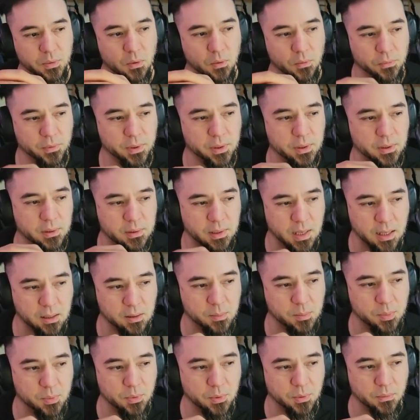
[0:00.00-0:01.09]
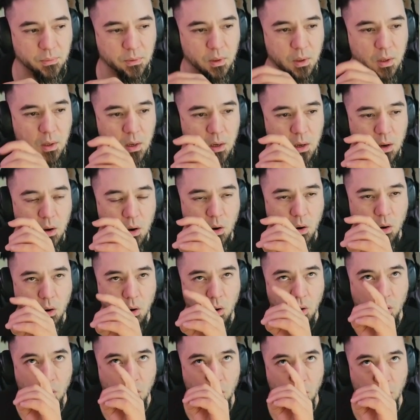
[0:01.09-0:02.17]
Hopefully these talent points
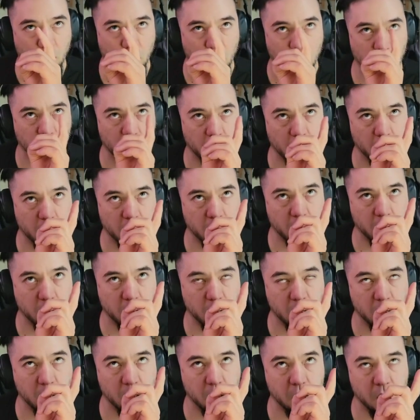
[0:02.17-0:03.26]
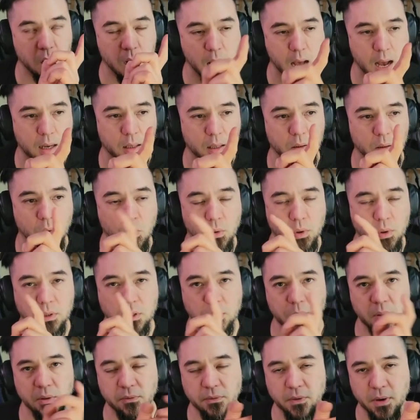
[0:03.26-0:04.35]
are not going to
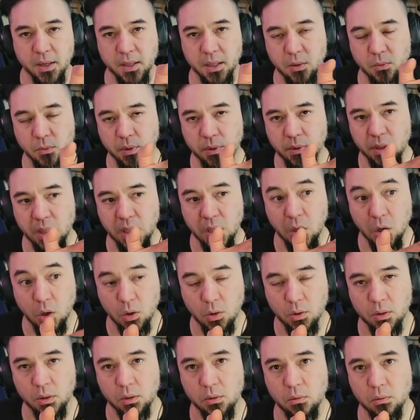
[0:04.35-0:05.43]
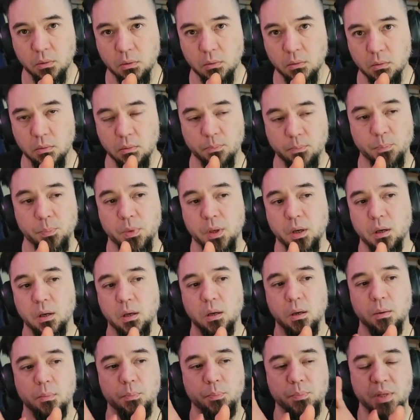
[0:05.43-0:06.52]
be fighting with the current
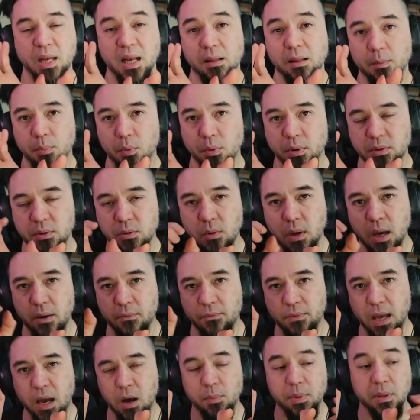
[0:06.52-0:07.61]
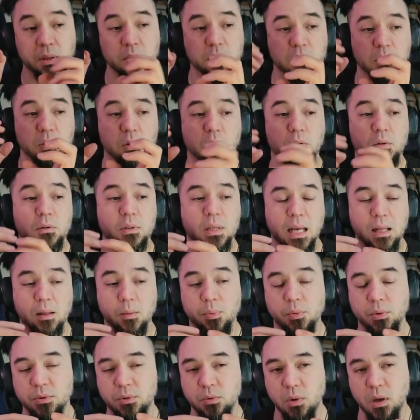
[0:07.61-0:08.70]
talent points you have now, because the current talent
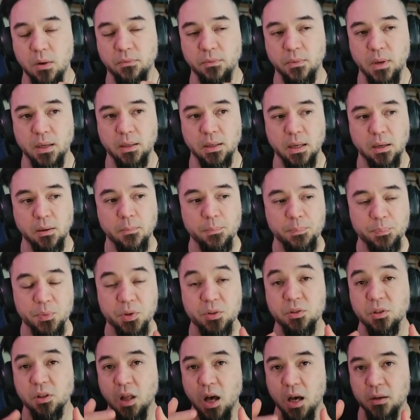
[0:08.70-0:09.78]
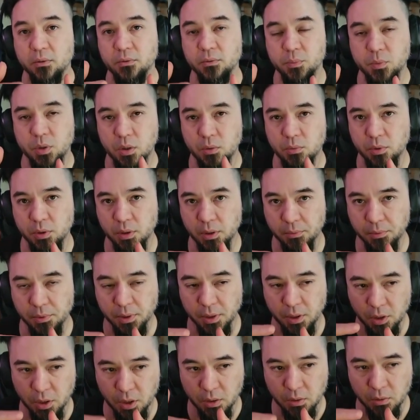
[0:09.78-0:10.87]
points you have right now, there's a lot of them that are really
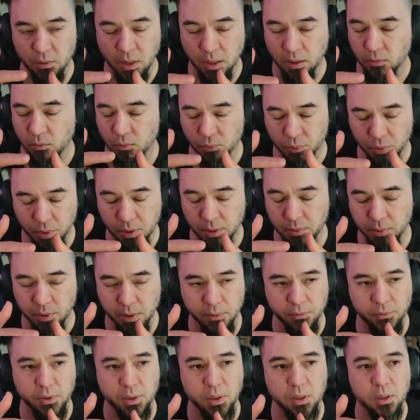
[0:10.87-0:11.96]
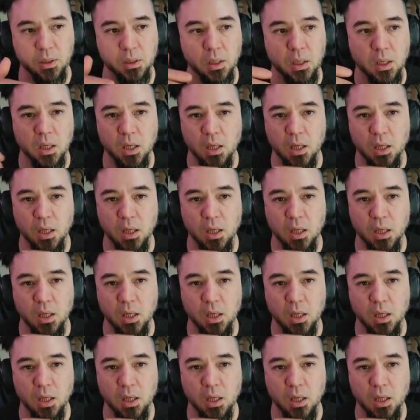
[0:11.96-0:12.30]
good, like really freaking good.